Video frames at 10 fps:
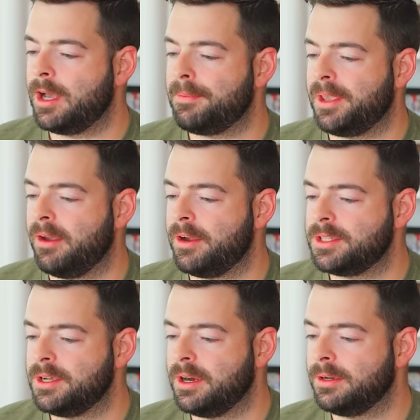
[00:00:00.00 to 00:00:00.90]
hop
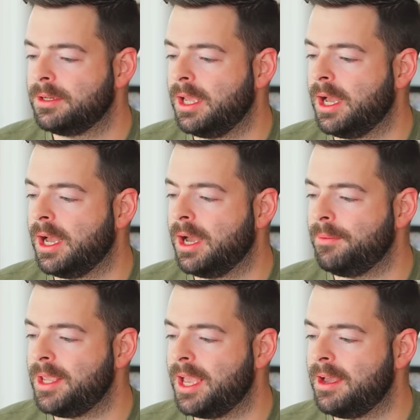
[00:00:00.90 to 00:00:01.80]
character. Uh,
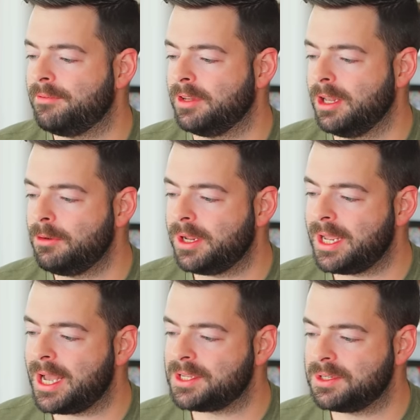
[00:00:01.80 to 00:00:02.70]
we have low
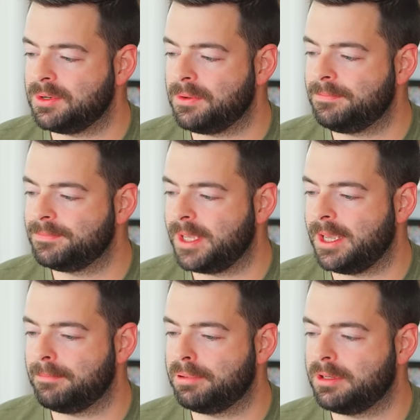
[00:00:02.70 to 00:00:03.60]
diacetyl
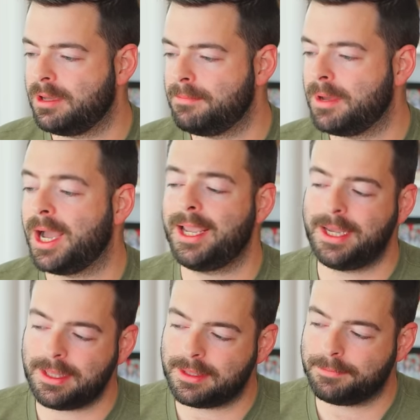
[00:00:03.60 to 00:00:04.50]
and plum. I
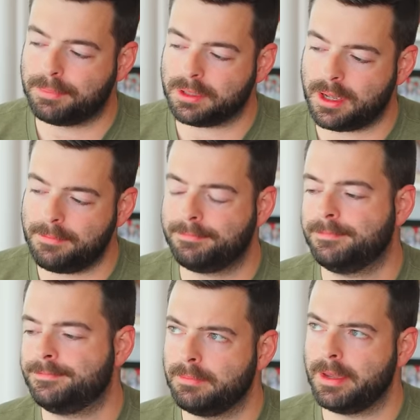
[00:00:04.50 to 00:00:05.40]
get the plum.
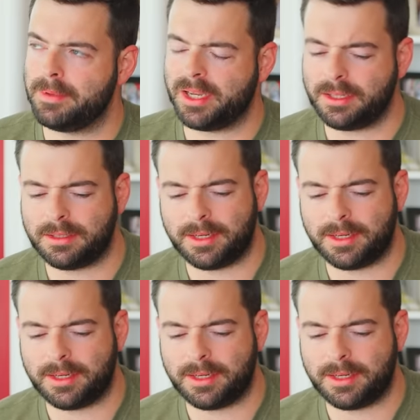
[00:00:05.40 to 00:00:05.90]
Maybe I get the